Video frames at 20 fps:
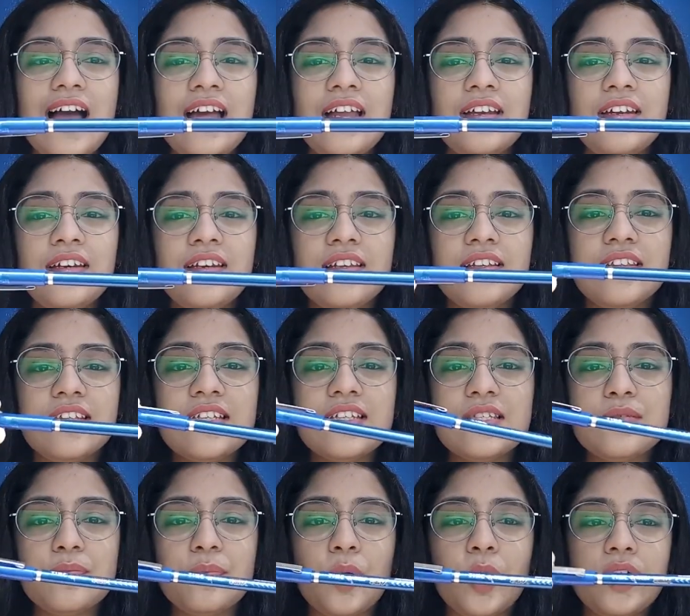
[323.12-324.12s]
And
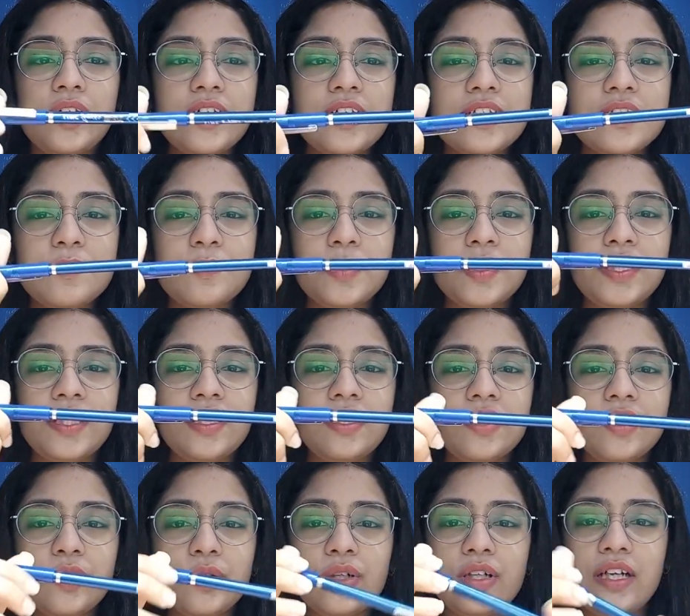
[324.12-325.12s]
this body is pretty
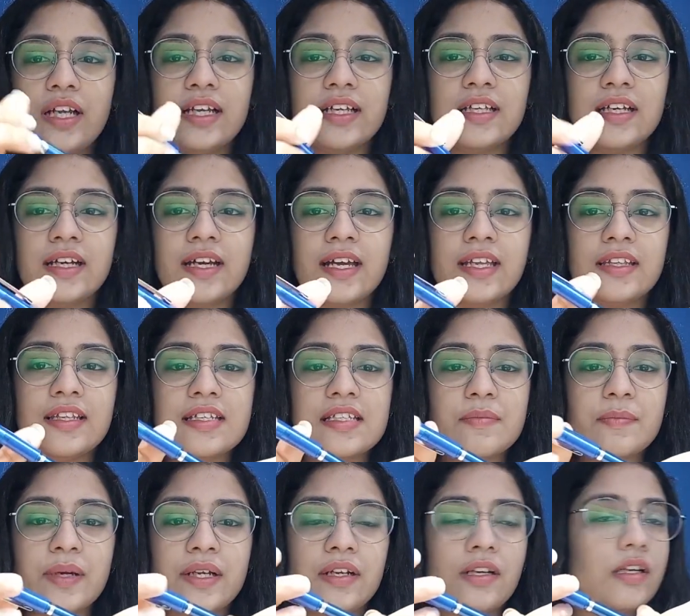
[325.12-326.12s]
good. Like, again, there's a
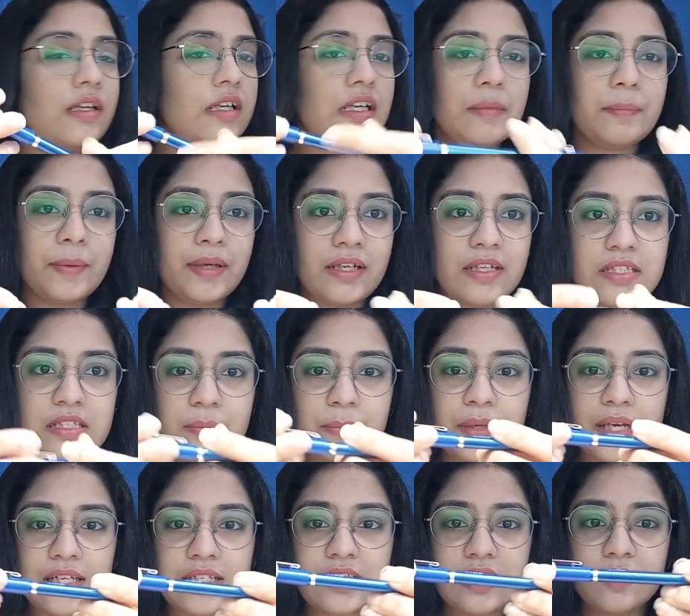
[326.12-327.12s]
metal clip and it's a
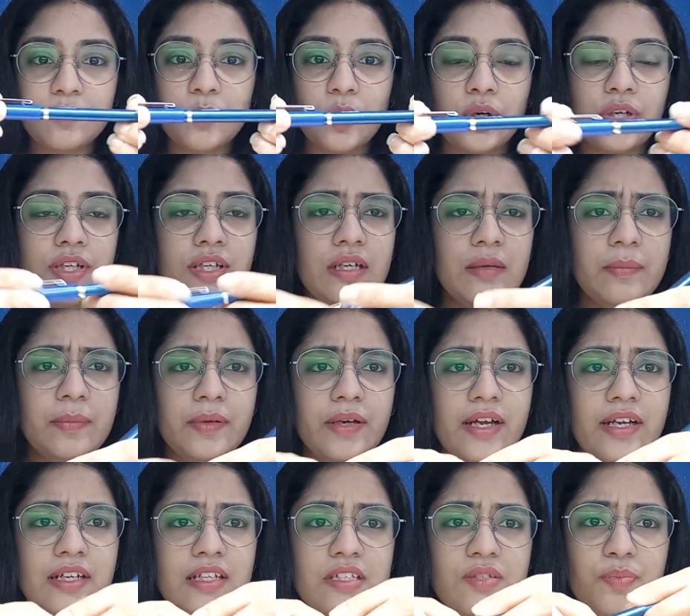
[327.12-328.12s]
plastic body, but,
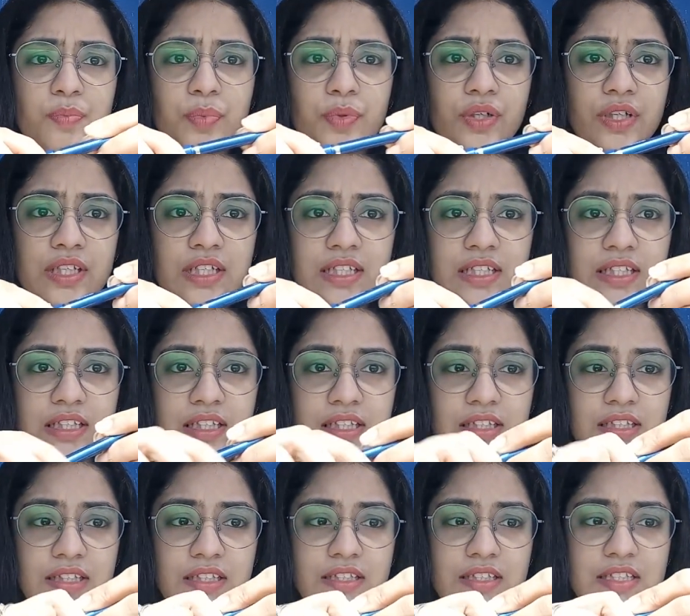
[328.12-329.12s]
and it's pretty
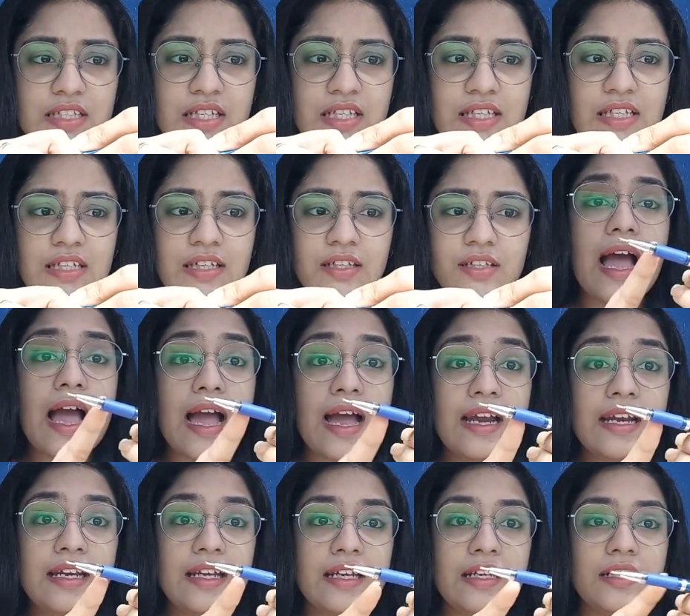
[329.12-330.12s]
sleek.
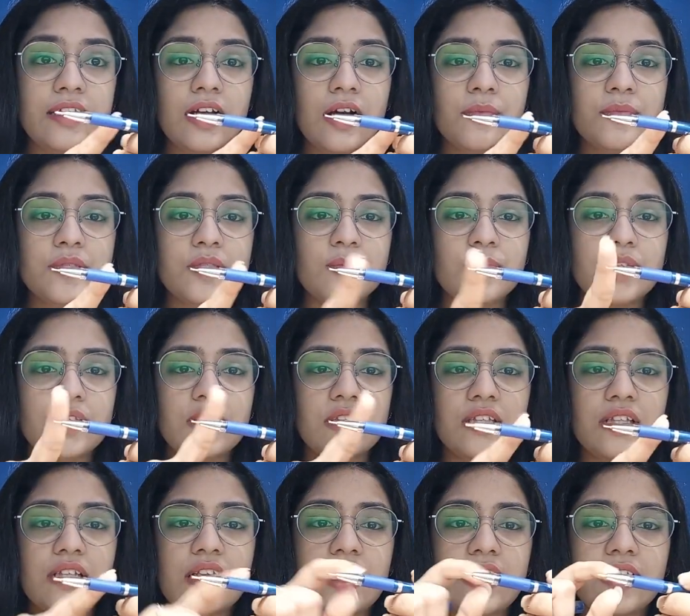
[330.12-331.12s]
And it comes with
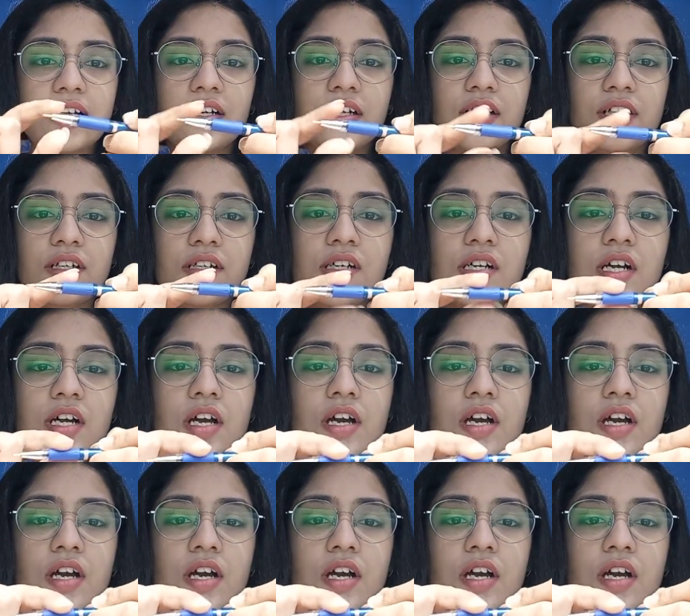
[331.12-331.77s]
like a